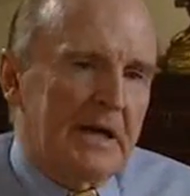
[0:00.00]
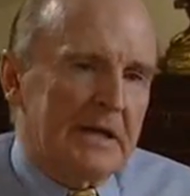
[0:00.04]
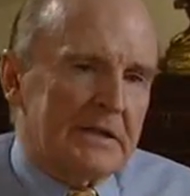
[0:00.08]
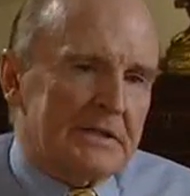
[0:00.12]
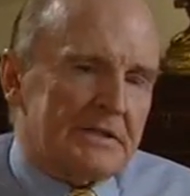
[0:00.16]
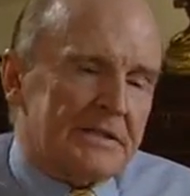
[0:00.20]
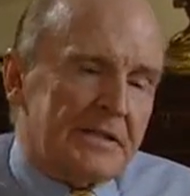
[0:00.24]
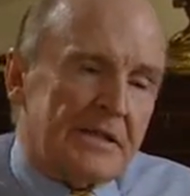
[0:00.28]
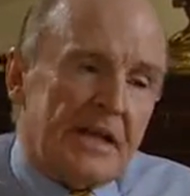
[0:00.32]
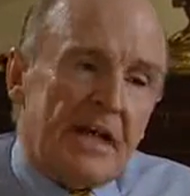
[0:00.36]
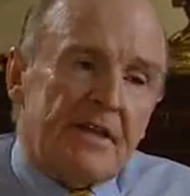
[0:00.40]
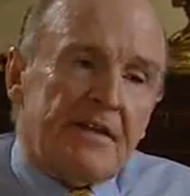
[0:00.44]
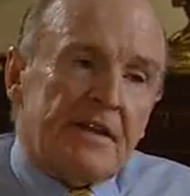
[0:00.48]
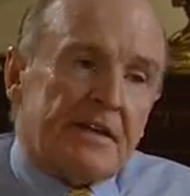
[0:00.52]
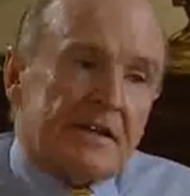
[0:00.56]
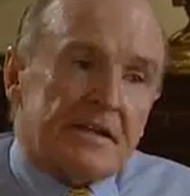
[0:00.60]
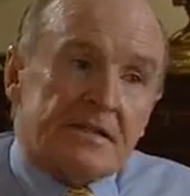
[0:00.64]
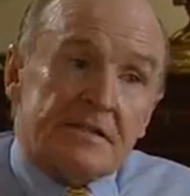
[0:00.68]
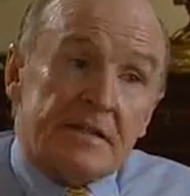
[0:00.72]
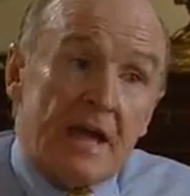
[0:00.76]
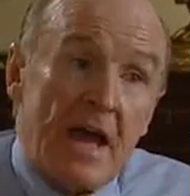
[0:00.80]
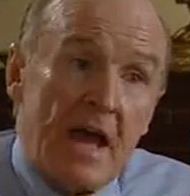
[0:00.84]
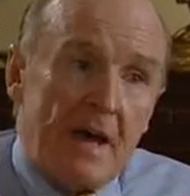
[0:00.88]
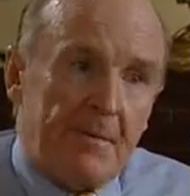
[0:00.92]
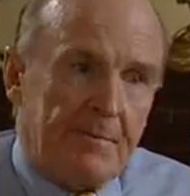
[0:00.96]
Today that
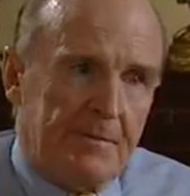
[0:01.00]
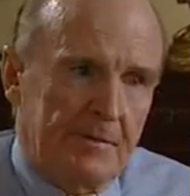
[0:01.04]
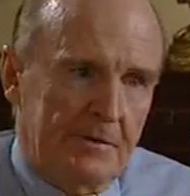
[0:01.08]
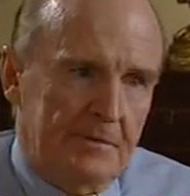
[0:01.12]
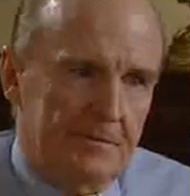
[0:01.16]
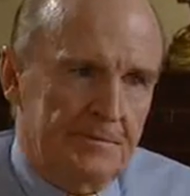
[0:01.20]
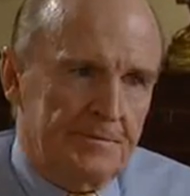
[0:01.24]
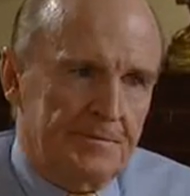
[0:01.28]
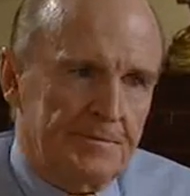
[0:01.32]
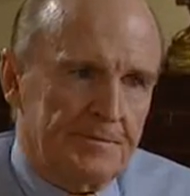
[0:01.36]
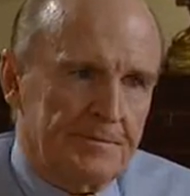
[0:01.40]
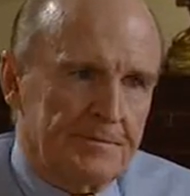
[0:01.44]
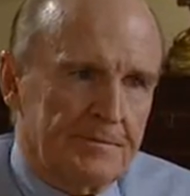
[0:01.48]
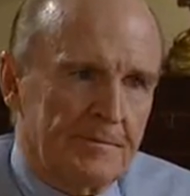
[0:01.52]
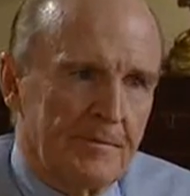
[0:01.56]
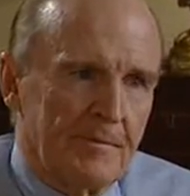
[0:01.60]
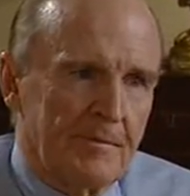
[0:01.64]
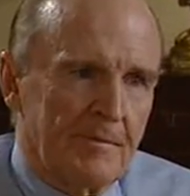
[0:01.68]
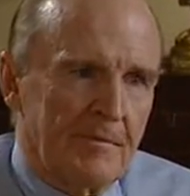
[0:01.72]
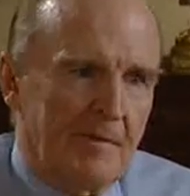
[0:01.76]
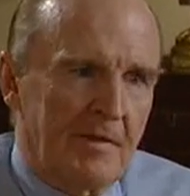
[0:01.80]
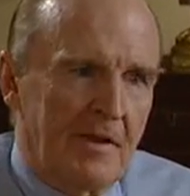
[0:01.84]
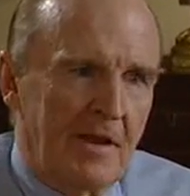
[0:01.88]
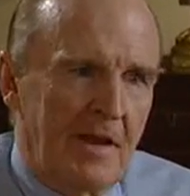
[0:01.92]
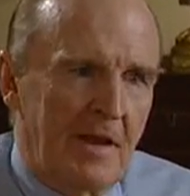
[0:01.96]
doesn't happen.
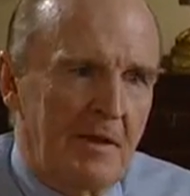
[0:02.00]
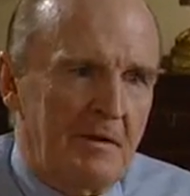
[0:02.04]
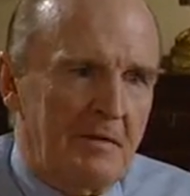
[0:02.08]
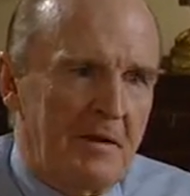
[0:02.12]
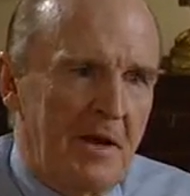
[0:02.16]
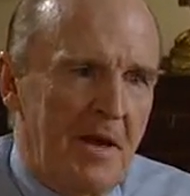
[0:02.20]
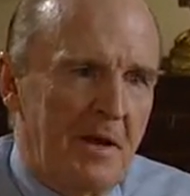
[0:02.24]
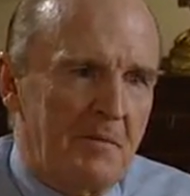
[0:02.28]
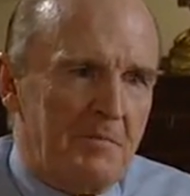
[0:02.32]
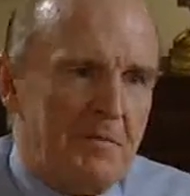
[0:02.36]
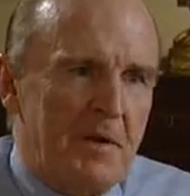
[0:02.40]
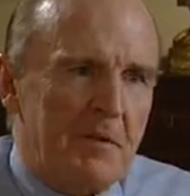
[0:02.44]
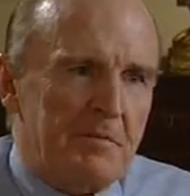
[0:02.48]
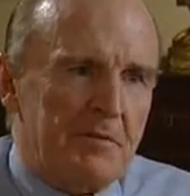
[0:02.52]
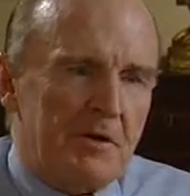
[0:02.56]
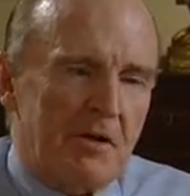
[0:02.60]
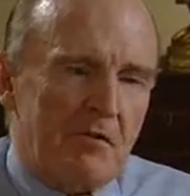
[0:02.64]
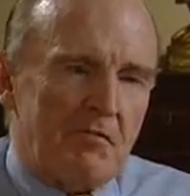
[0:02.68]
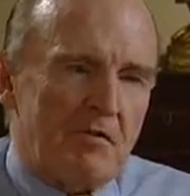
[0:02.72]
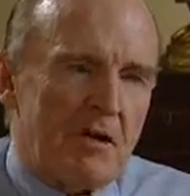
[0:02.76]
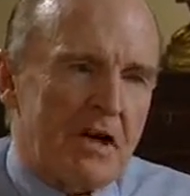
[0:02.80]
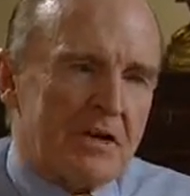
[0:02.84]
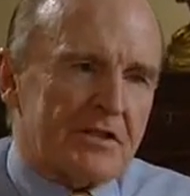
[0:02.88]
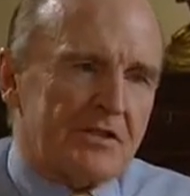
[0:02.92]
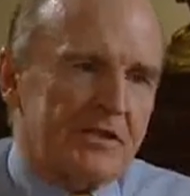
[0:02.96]
And people are
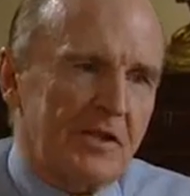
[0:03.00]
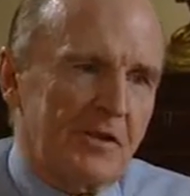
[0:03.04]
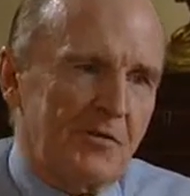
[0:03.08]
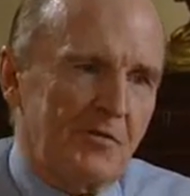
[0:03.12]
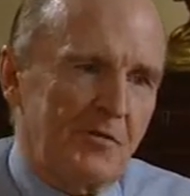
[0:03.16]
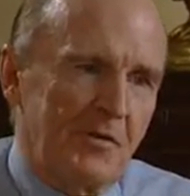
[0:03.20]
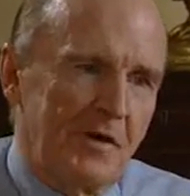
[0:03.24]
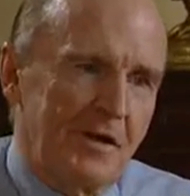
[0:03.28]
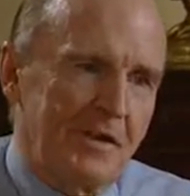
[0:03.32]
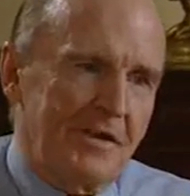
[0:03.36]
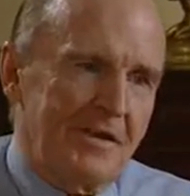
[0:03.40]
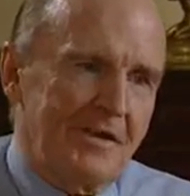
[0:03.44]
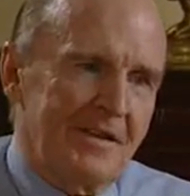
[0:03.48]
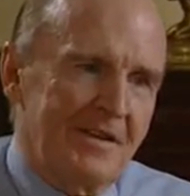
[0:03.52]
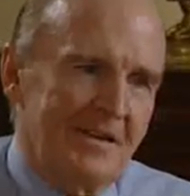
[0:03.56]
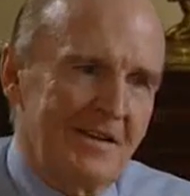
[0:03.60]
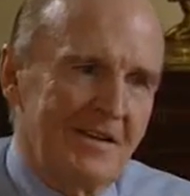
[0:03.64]
wrestling with,